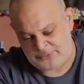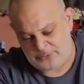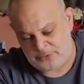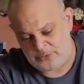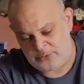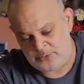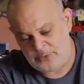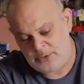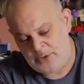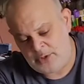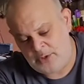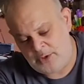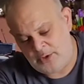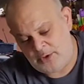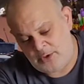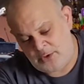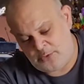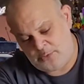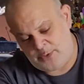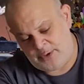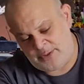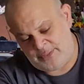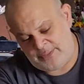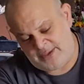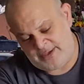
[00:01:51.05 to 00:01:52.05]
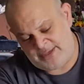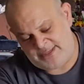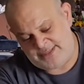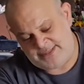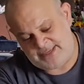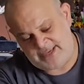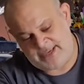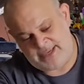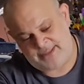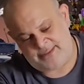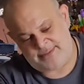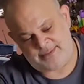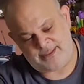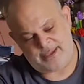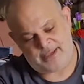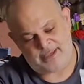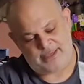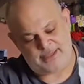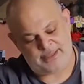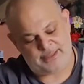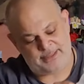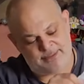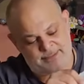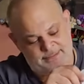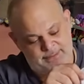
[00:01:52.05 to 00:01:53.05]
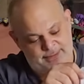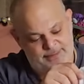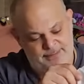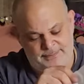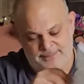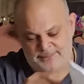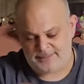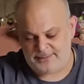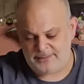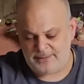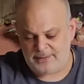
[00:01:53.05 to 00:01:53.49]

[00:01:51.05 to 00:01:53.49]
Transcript: So when they said that indeed